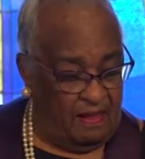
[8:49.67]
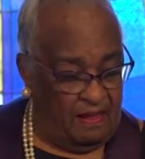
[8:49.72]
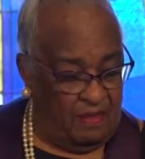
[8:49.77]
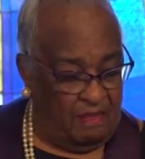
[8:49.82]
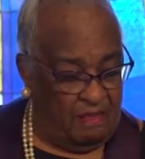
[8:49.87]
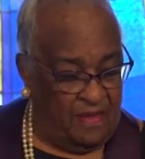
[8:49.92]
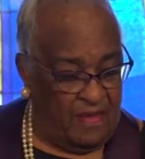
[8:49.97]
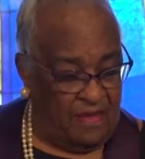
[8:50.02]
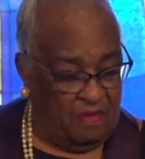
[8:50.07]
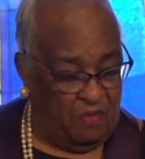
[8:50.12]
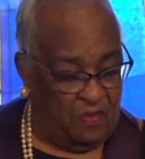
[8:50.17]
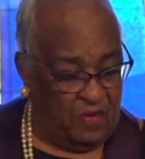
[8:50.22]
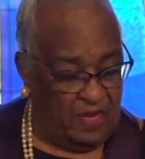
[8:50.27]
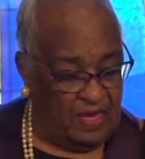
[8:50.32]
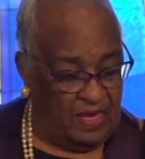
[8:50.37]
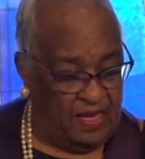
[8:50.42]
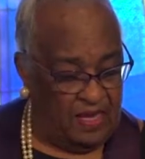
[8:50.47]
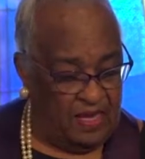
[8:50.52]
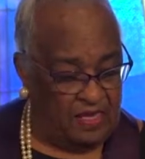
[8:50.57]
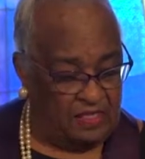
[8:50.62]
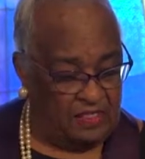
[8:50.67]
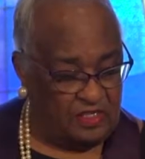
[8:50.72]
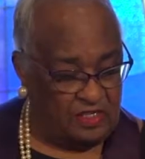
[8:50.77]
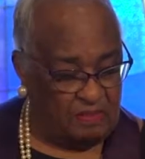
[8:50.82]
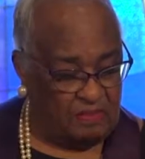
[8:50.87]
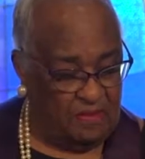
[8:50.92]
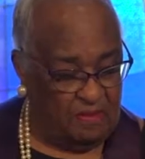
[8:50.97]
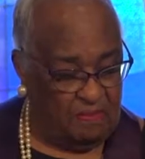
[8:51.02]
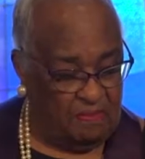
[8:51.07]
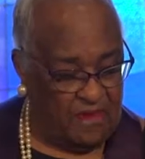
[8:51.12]
My way is to
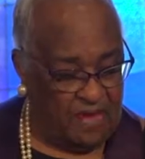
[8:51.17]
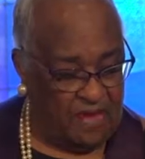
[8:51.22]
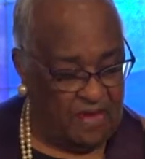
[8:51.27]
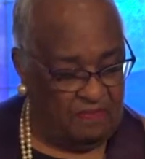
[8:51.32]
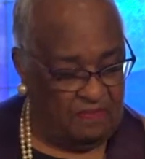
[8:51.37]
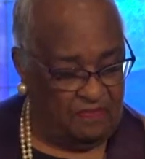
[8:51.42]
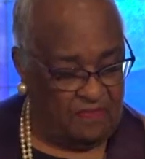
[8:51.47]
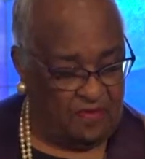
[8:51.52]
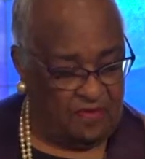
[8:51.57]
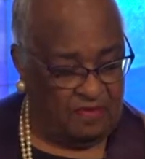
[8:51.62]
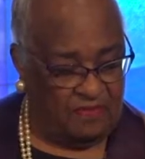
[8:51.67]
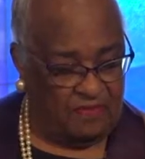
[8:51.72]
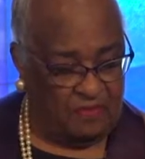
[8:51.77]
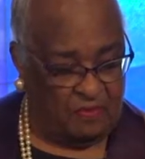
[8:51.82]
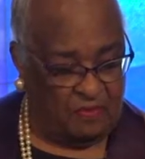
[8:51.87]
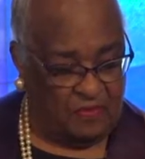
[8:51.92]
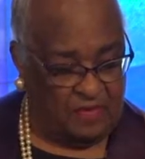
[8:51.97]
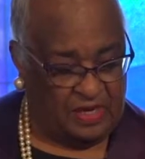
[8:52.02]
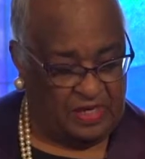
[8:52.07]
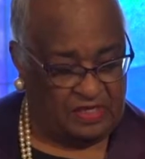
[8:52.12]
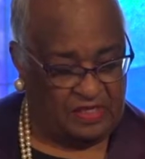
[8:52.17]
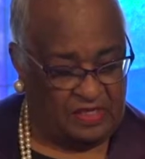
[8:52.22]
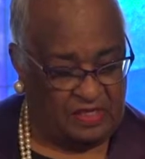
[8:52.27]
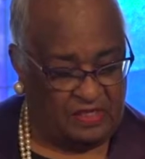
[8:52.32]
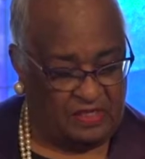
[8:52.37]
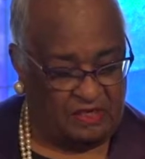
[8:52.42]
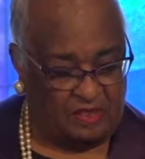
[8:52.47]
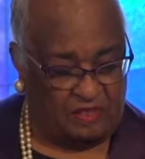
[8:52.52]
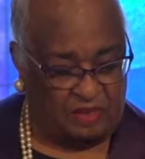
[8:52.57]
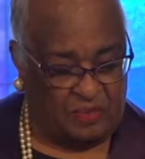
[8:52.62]
be mindful of the
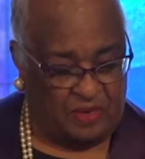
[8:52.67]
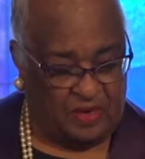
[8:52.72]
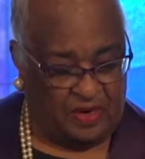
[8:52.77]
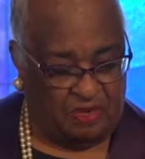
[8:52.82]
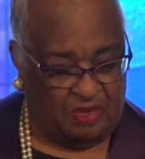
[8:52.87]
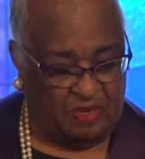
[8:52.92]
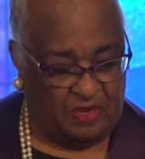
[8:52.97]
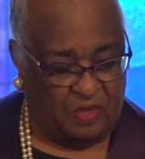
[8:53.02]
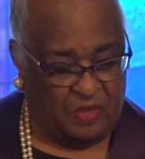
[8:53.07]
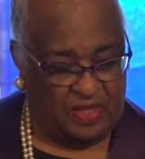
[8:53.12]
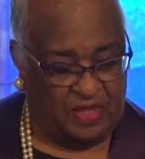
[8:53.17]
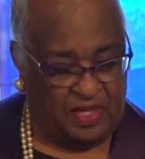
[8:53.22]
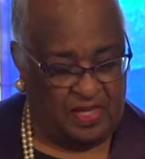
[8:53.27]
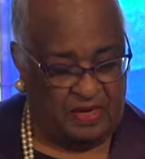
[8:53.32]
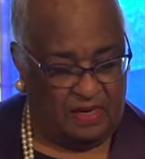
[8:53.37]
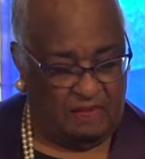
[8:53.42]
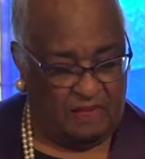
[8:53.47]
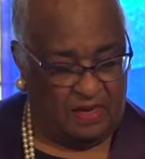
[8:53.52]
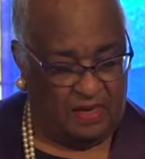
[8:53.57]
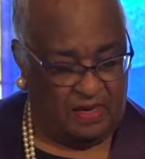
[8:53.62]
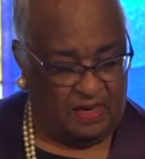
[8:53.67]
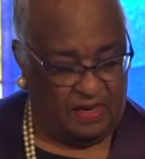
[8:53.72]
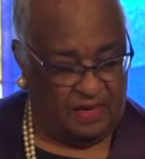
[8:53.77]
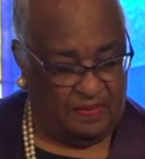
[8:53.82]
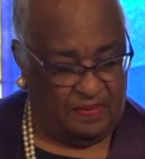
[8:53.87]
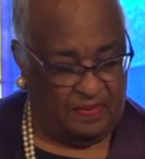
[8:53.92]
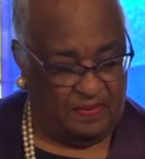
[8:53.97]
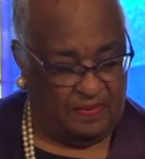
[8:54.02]
presence of Spirit within me,